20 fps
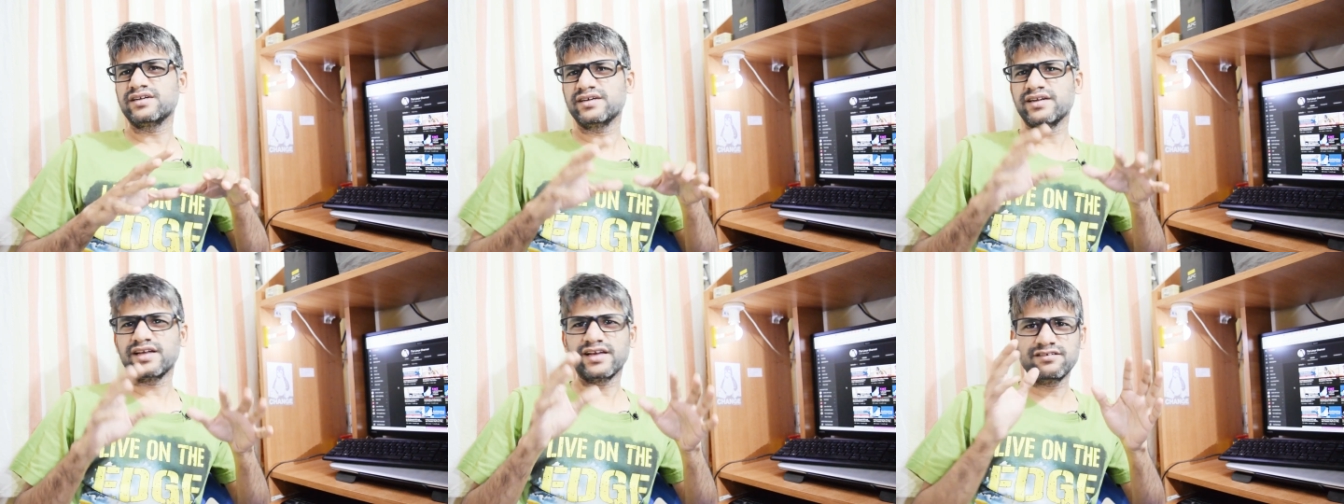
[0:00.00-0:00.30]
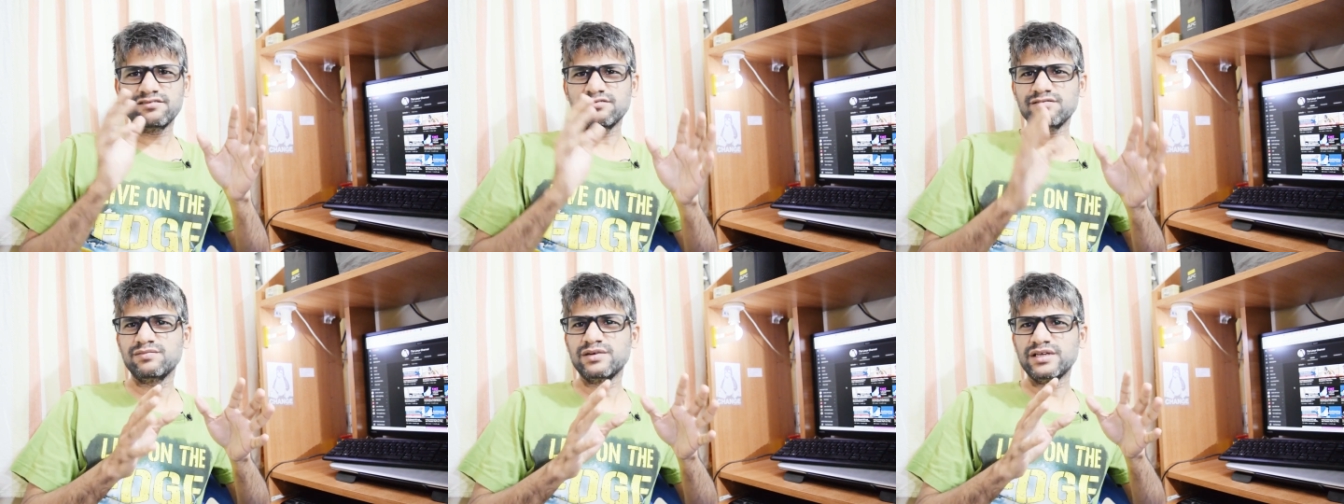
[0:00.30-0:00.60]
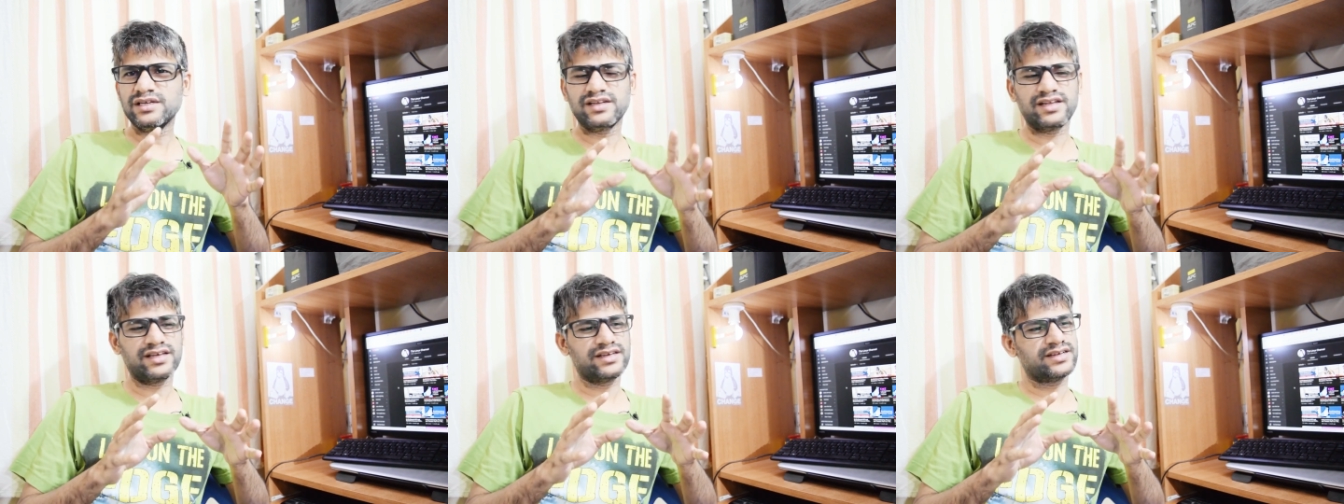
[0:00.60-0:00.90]
and I will
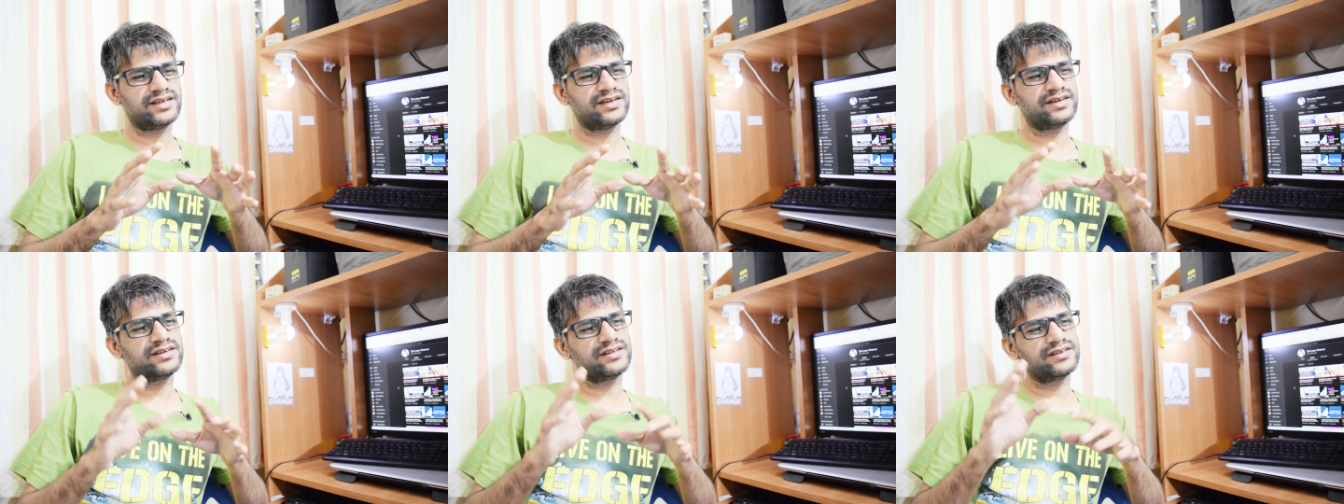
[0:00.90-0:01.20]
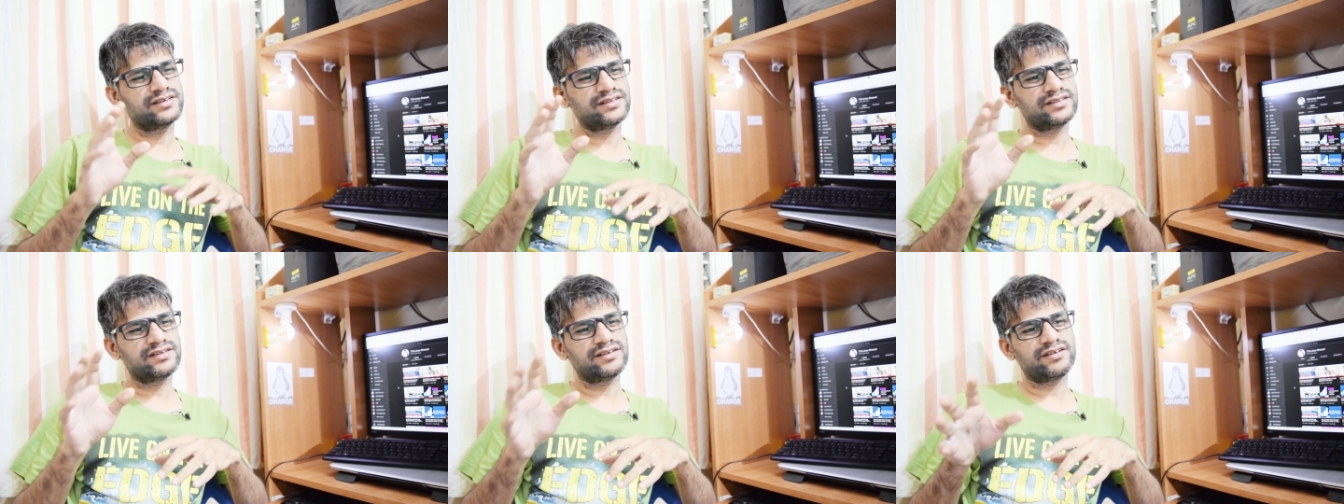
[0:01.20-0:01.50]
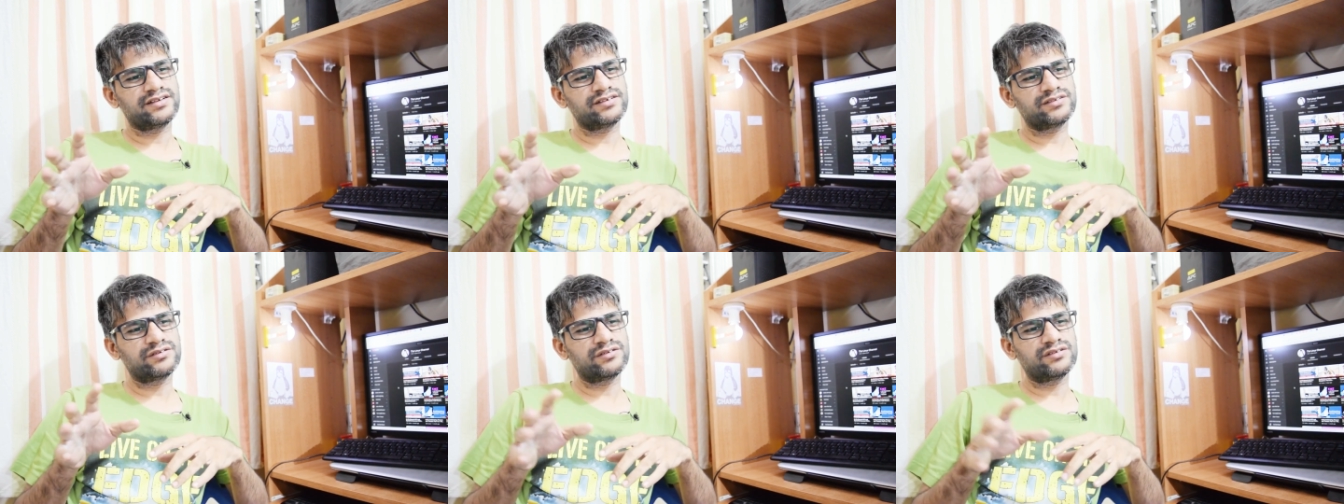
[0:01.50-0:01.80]
be like at another
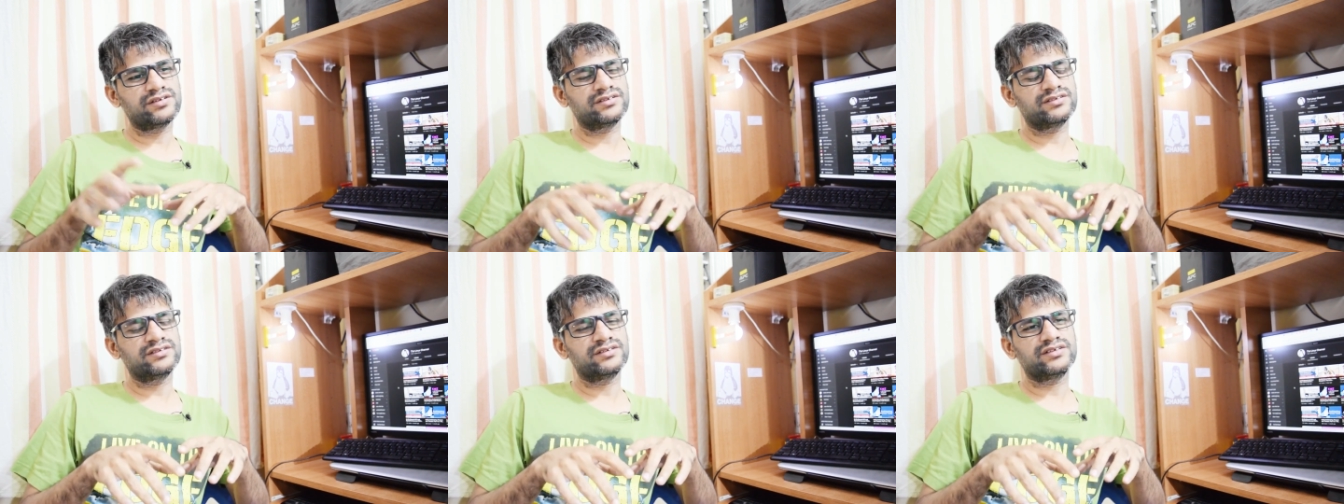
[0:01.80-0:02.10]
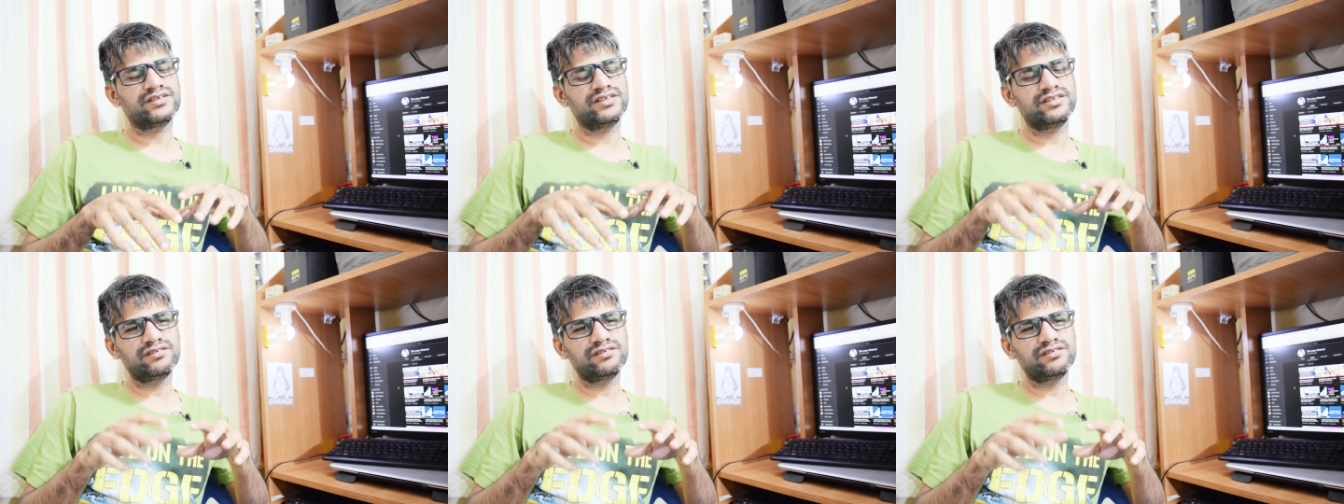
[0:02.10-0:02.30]
astrologer.